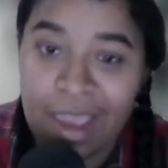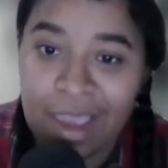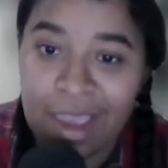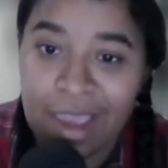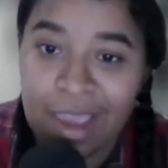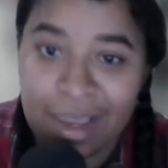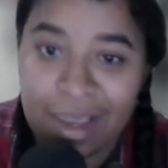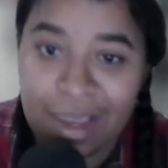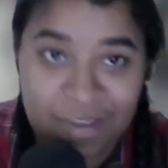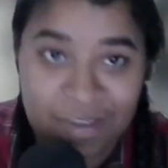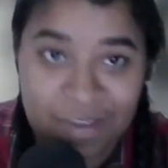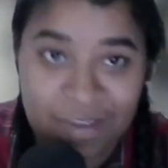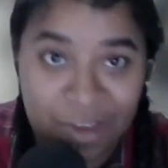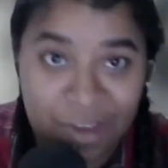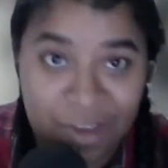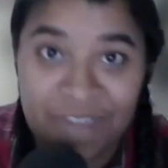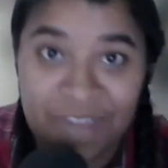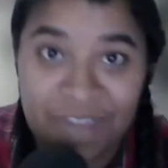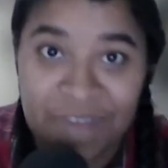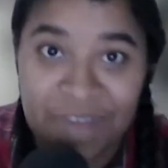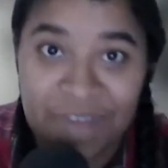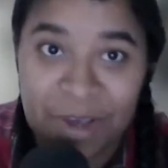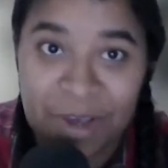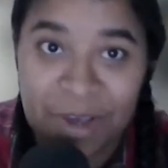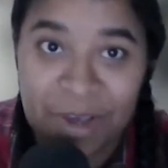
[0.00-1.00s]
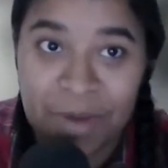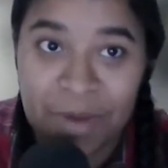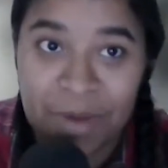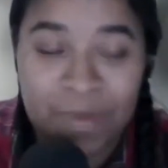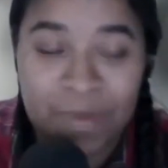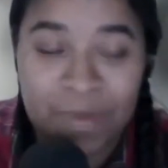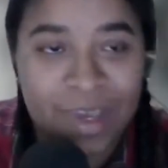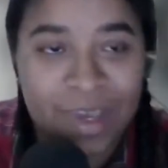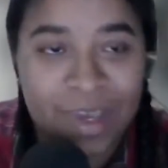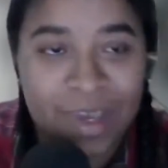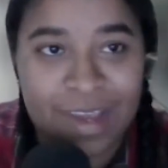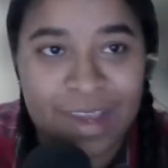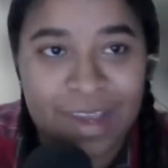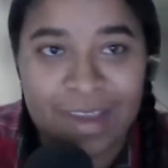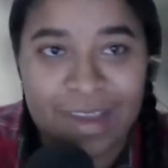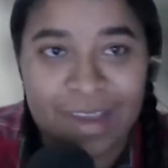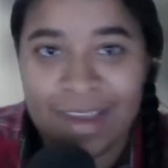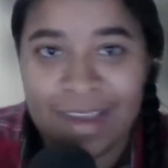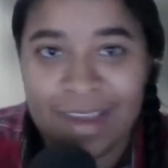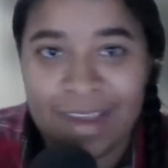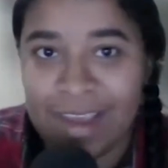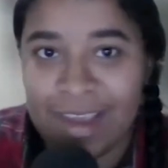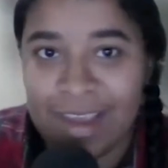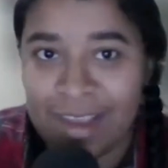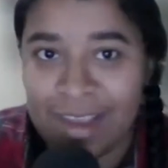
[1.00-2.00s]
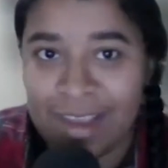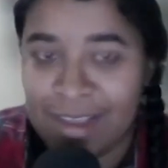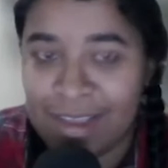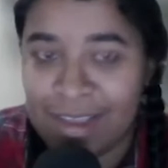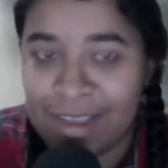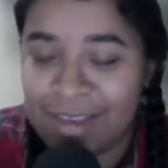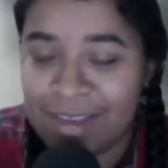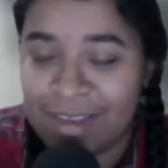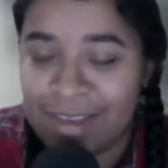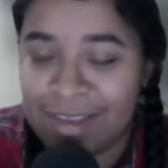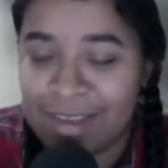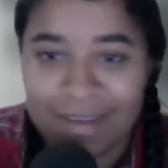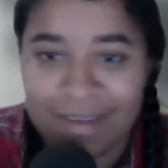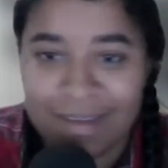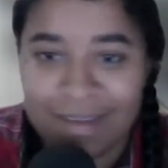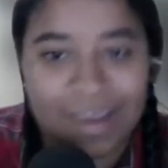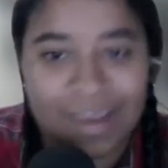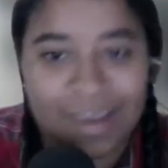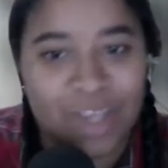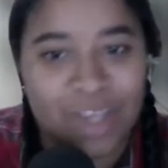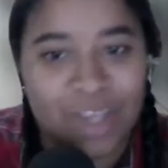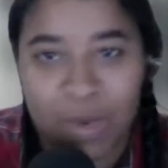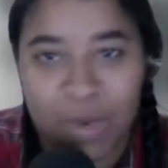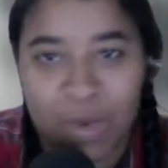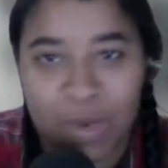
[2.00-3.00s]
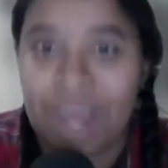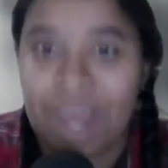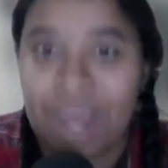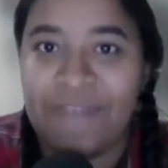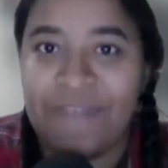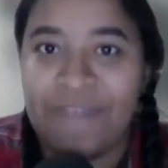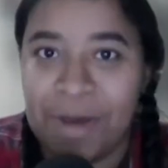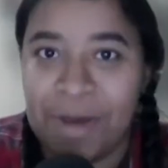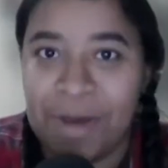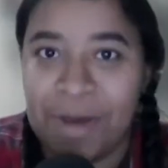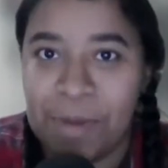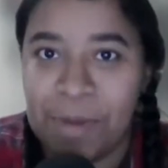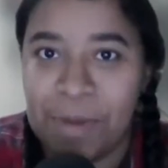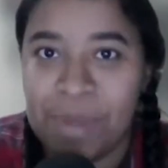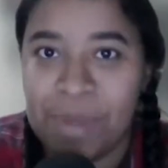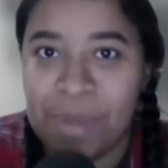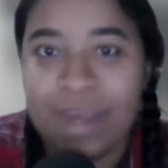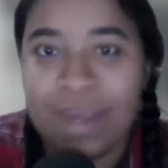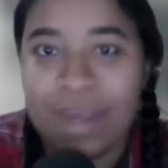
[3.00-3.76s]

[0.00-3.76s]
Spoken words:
It is a good film. It's a great film.